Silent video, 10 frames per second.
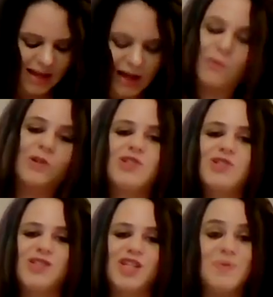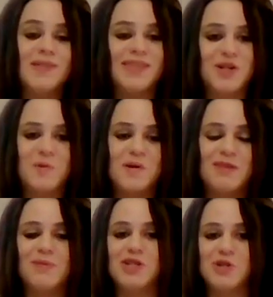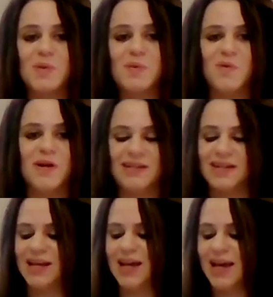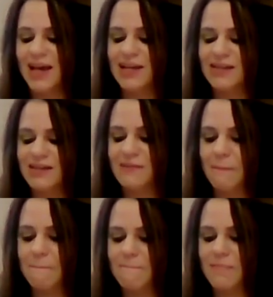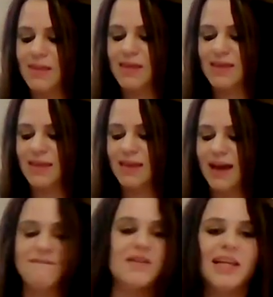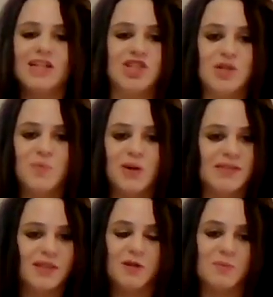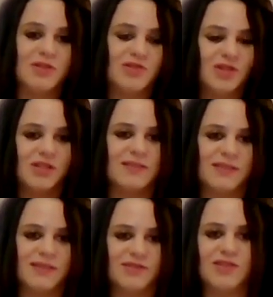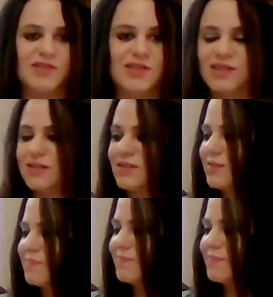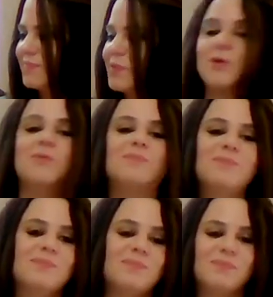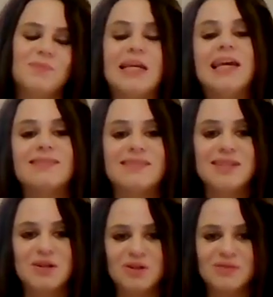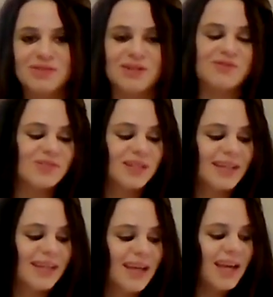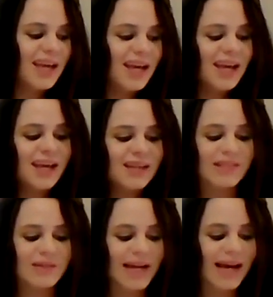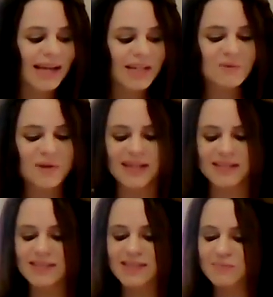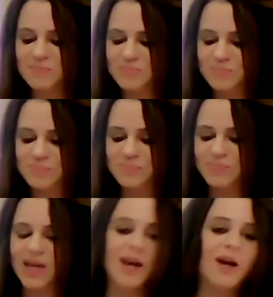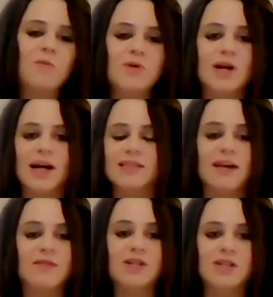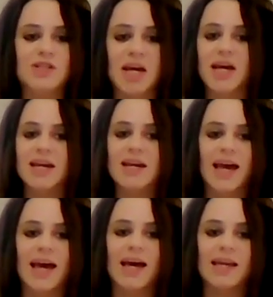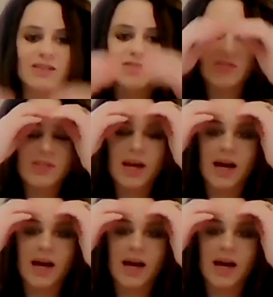I wish she was here with me doing one. And I feel like she was, though, but she's you can't see her, she's like. So yeah, anyways, I hope you guys have a good day. And